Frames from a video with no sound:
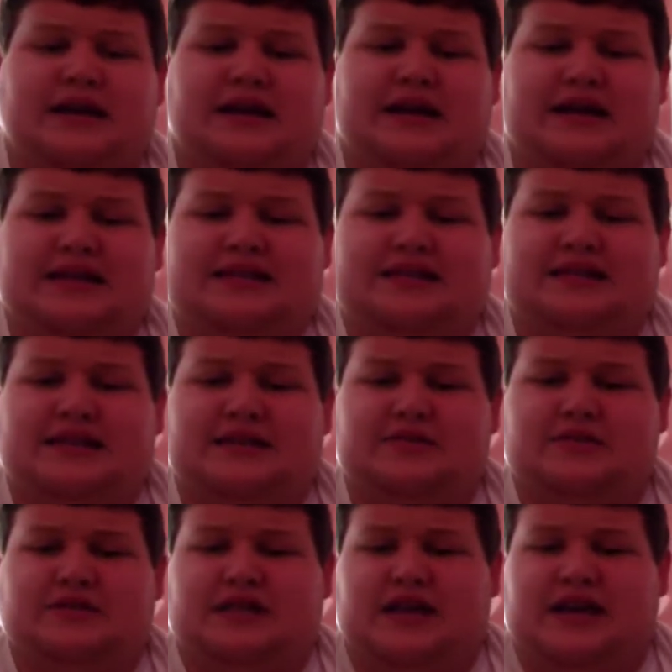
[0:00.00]
It
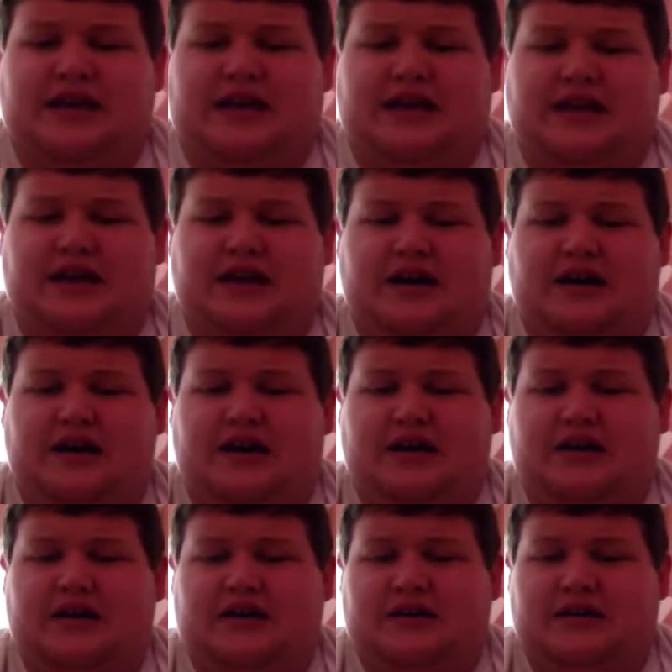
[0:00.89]
seems like
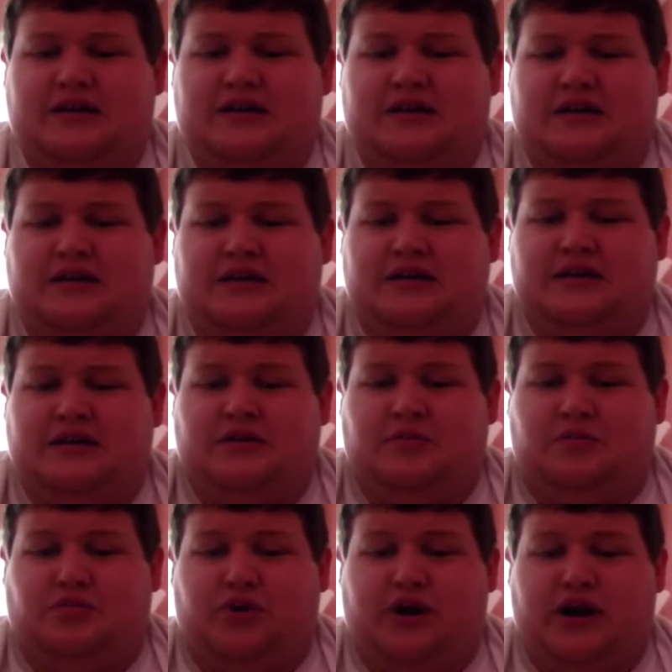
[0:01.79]

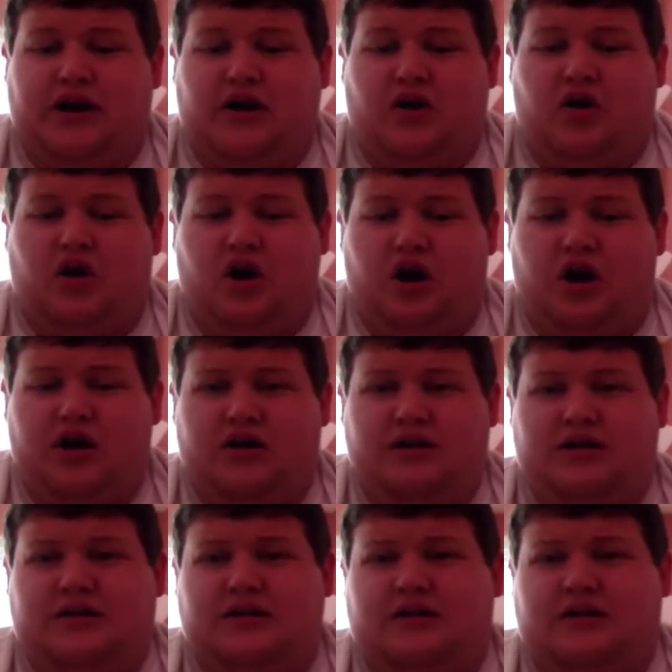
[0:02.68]
Bret Hart